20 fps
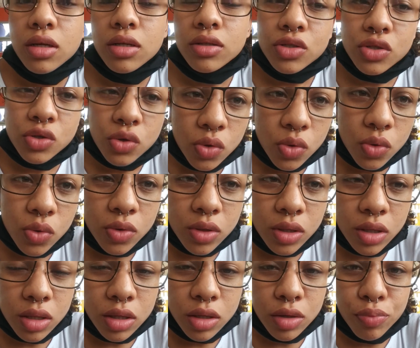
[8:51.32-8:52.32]
So
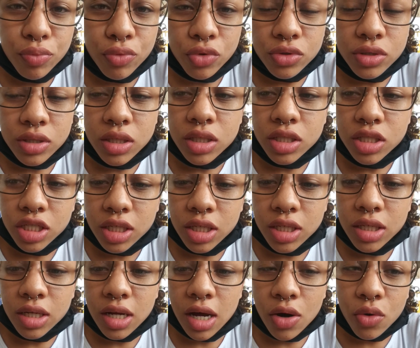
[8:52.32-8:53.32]
the roasted
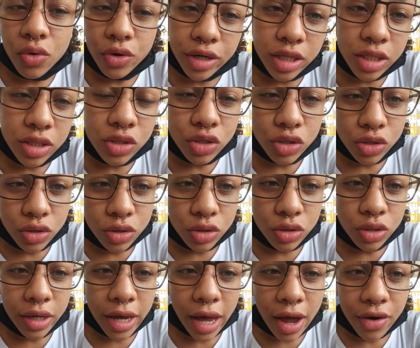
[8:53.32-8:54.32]
chicken, according
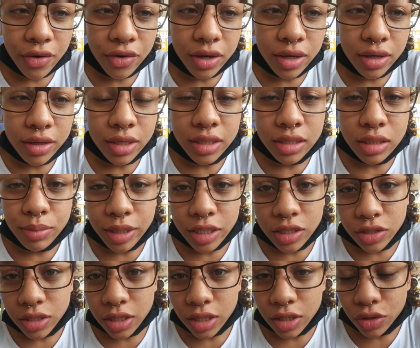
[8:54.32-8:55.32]
to Gary, is
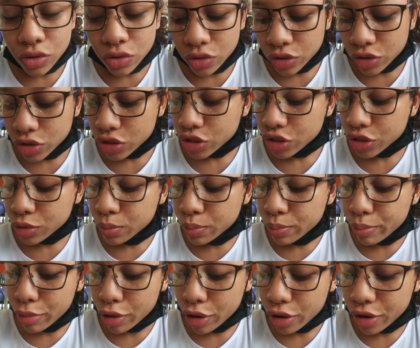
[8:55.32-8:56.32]
better than the cruncher
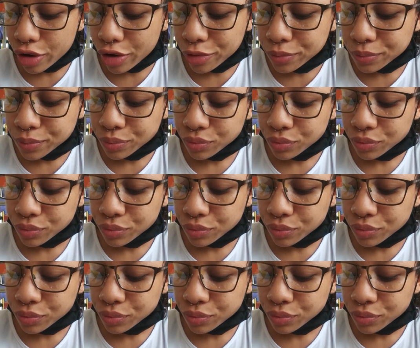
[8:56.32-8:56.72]
burger.